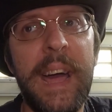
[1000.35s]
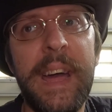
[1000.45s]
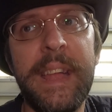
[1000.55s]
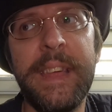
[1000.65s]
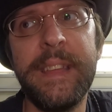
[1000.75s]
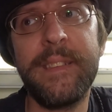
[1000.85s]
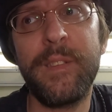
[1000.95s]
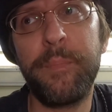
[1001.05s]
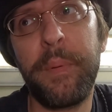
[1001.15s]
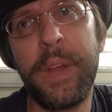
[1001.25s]
And
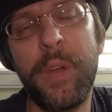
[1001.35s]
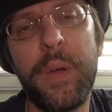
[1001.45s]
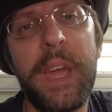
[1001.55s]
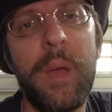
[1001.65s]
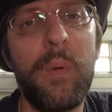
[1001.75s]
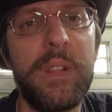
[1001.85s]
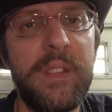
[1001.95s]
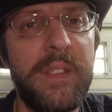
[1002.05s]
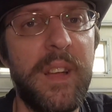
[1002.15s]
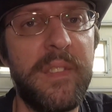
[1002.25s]
it's pretty okay with
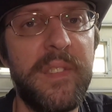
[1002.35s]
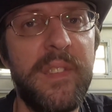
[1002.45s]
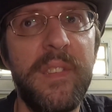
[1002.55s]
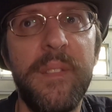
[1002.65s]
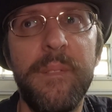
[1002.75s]
the dust.